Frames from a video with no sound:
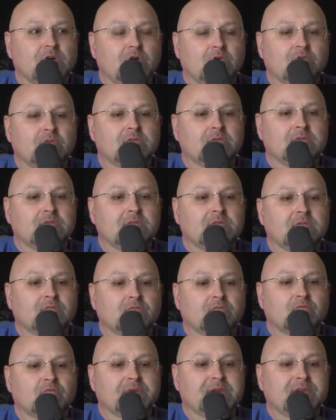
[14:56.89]
own the
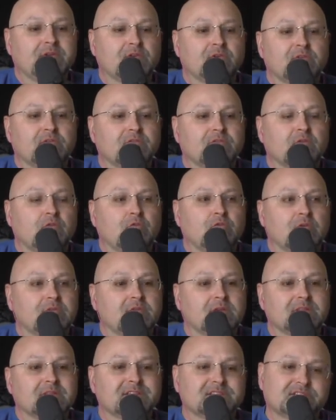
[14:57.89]
readers or
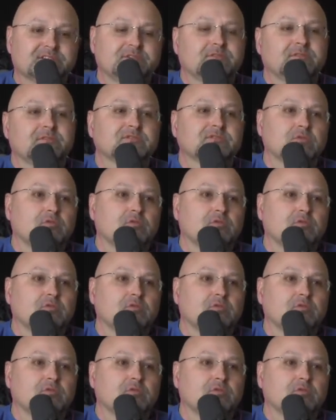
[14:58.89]
the listeners